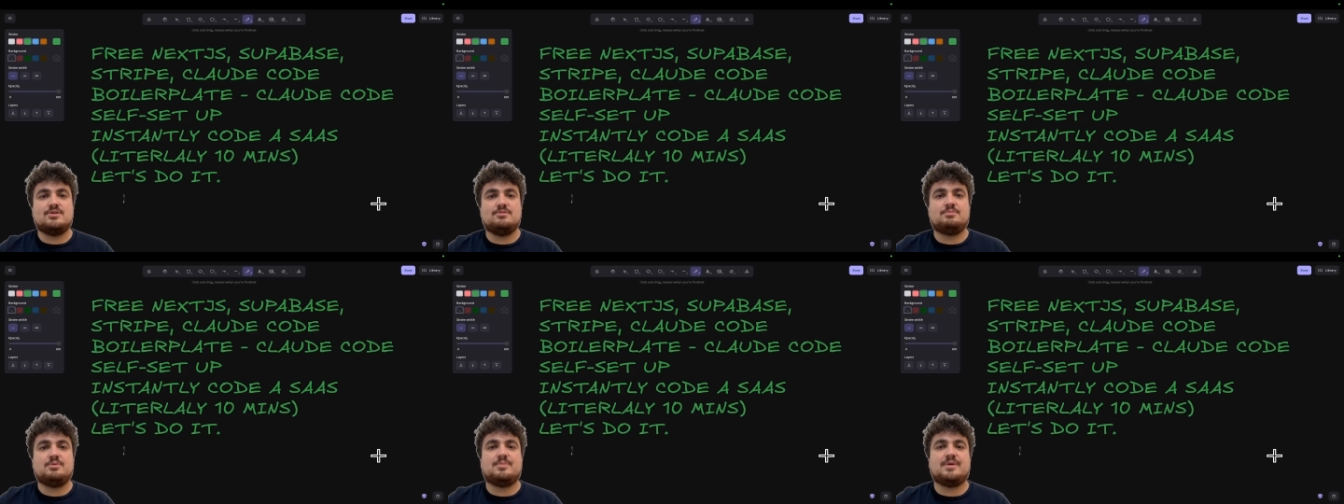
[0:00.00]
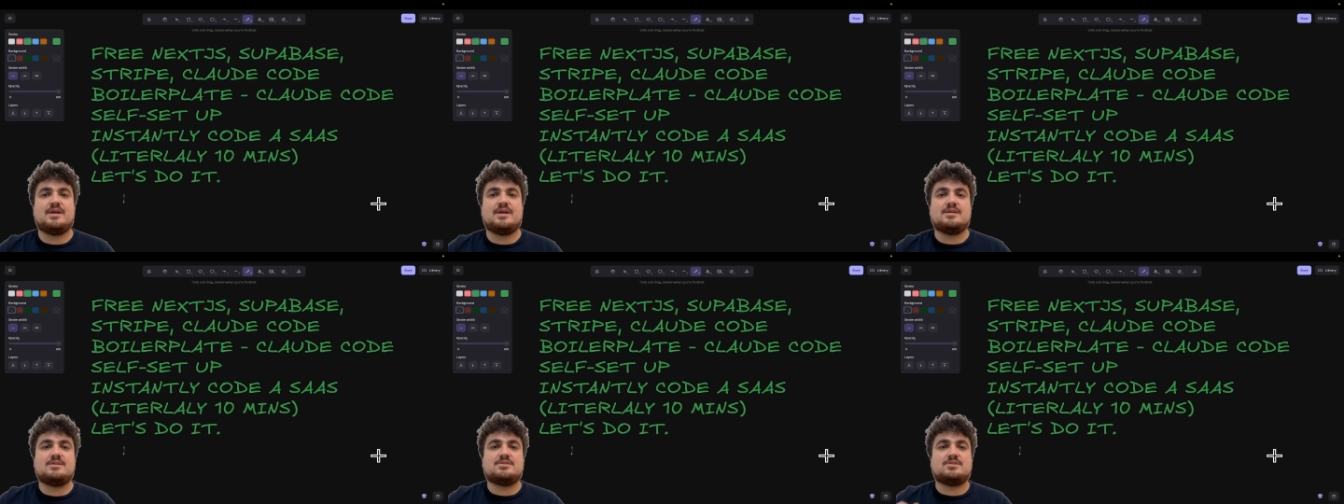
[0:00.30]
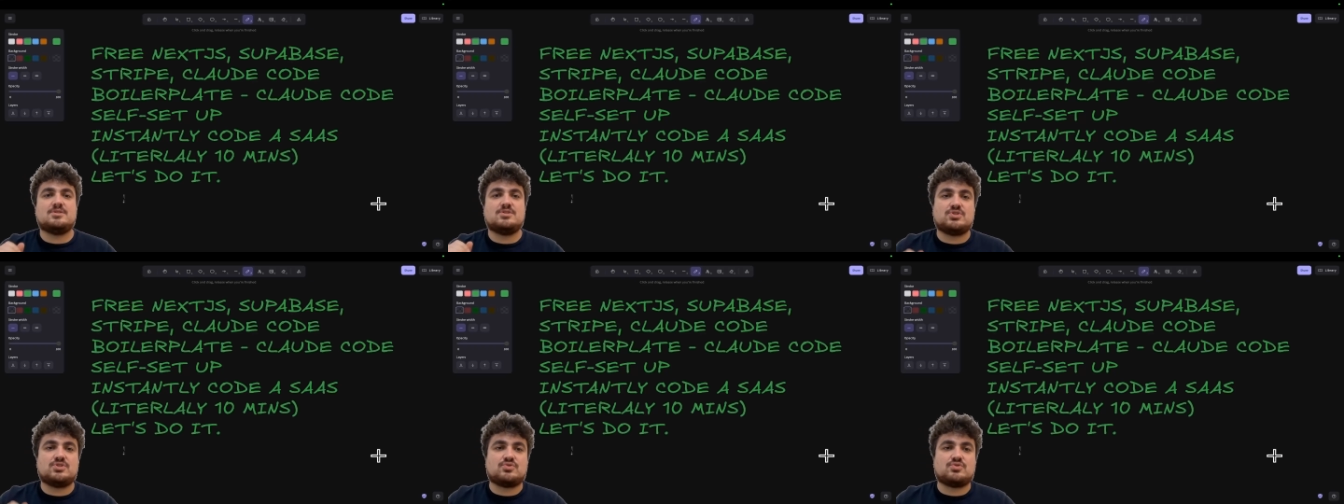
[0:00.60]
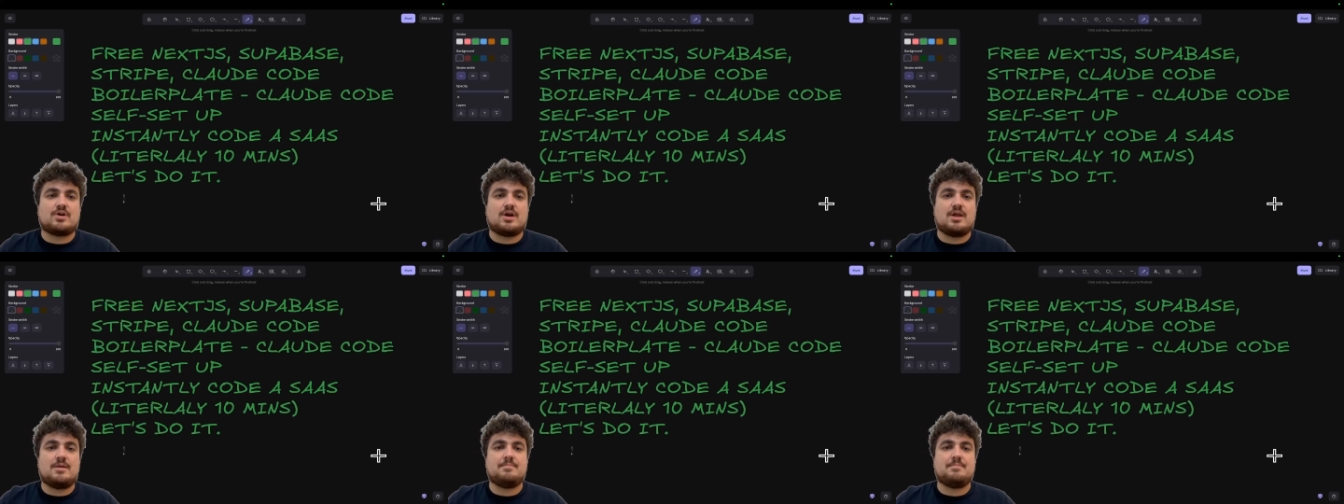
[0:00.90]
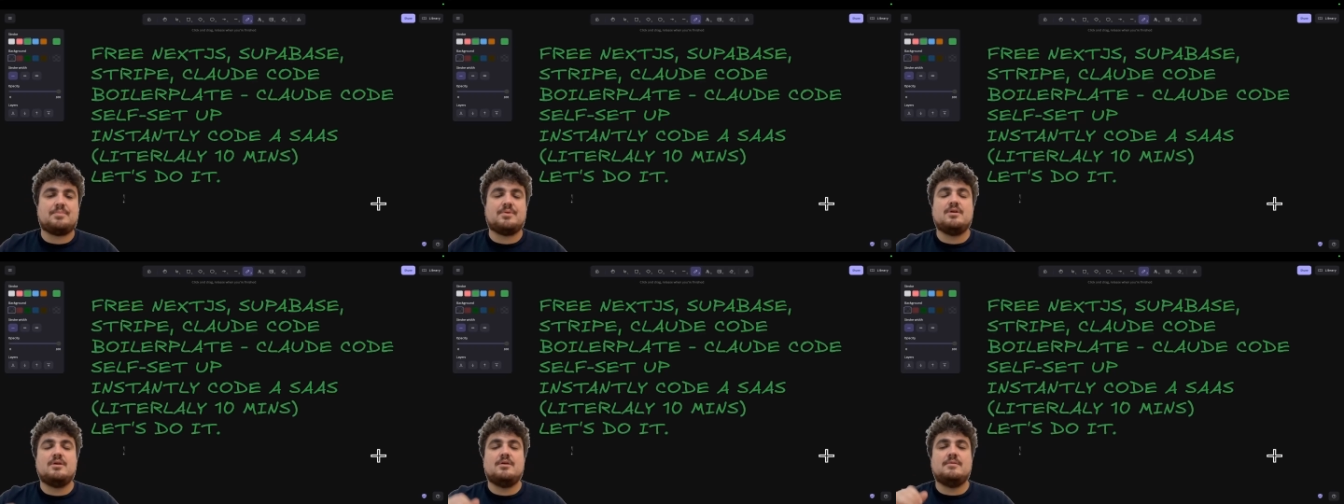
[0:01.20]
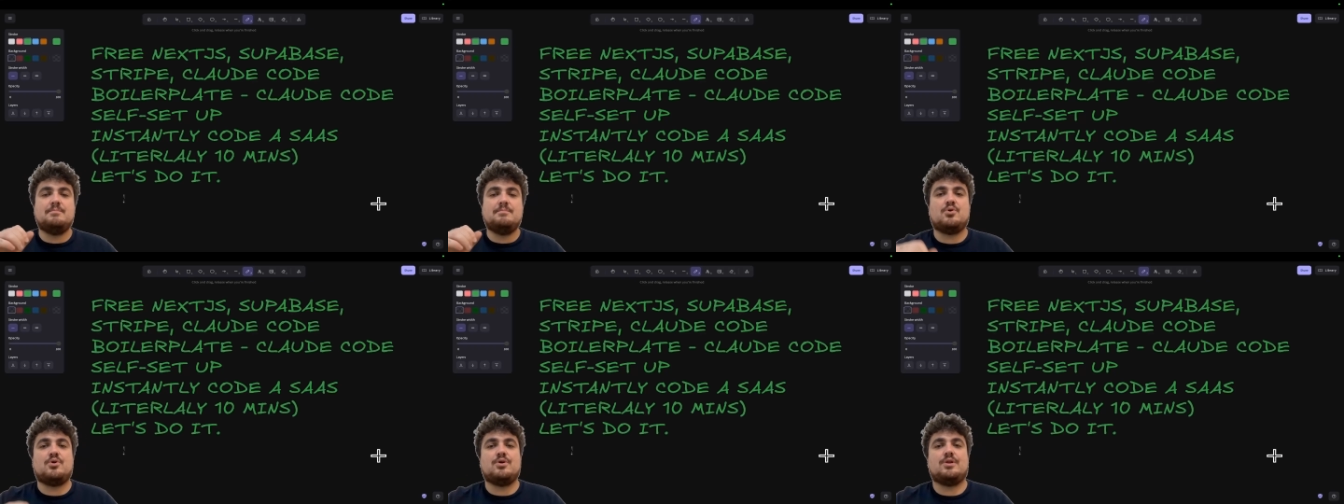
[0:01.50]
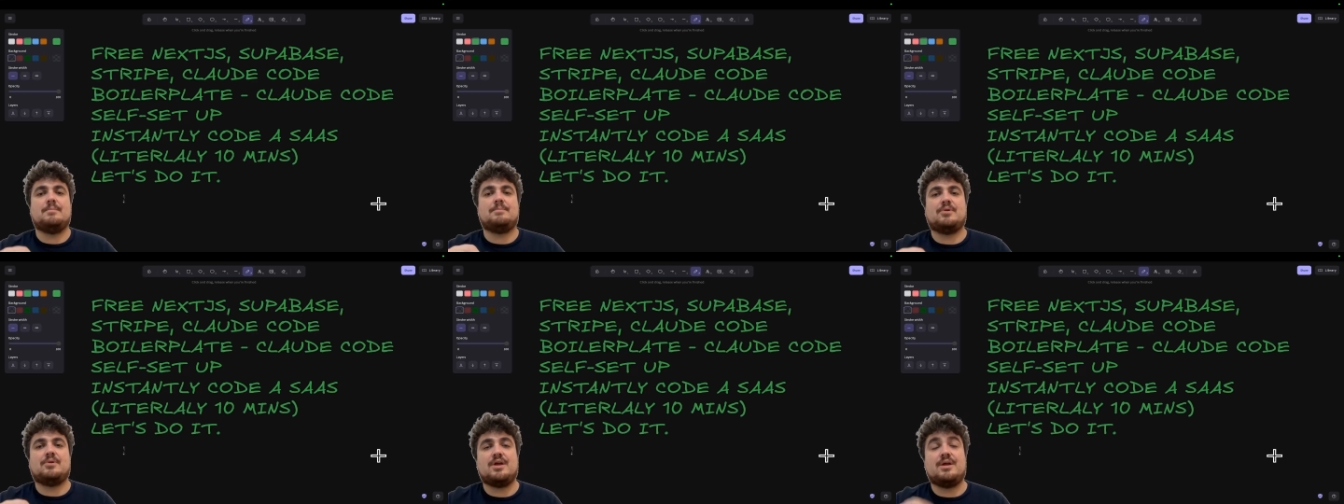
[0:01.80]
Supabase Stripe
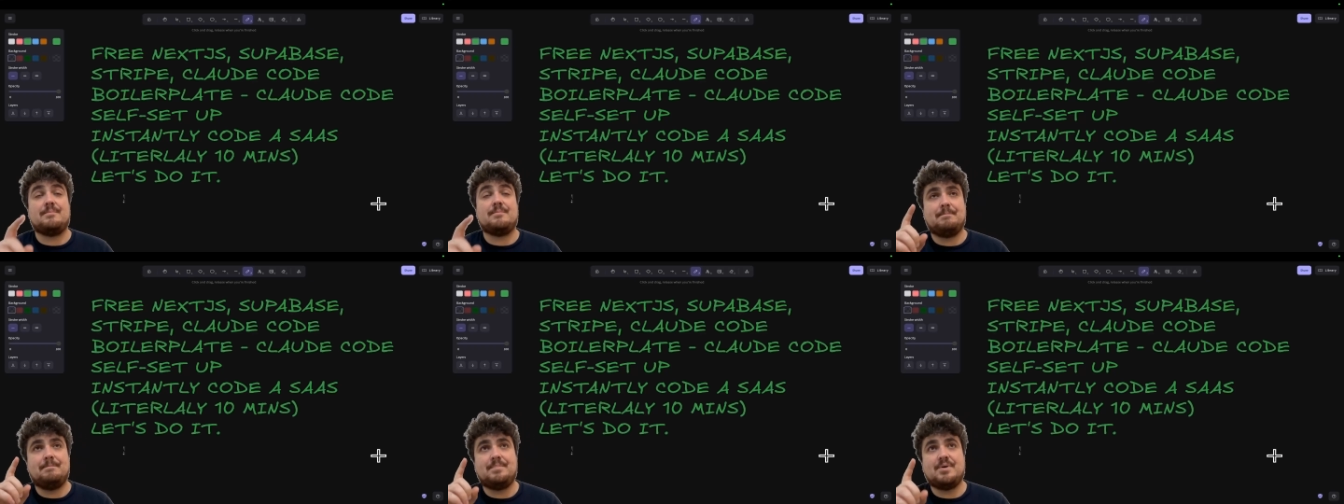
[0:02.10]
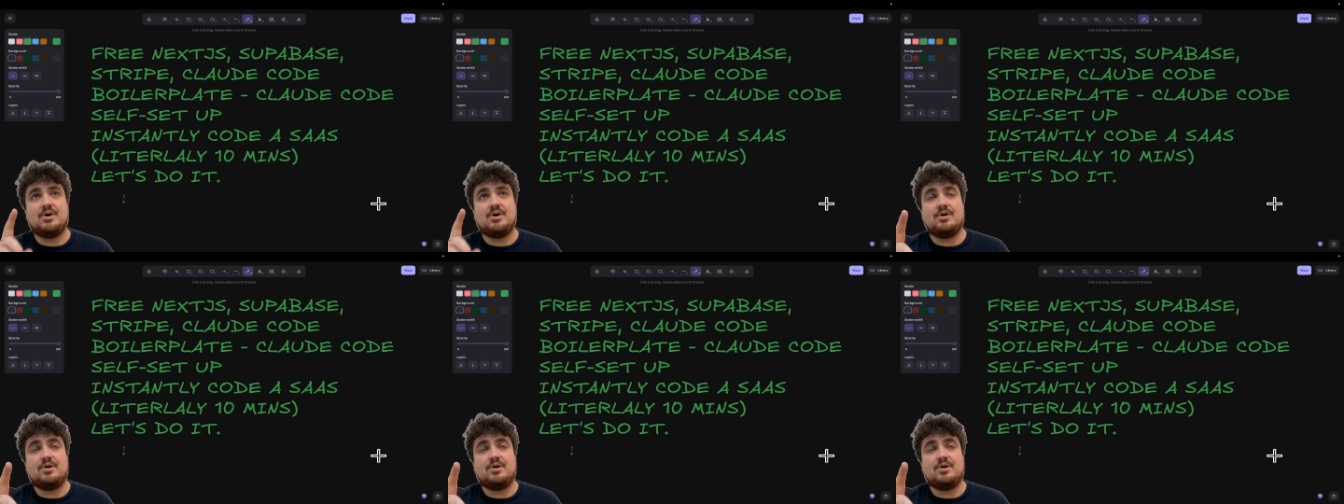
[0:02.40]
boilerplate,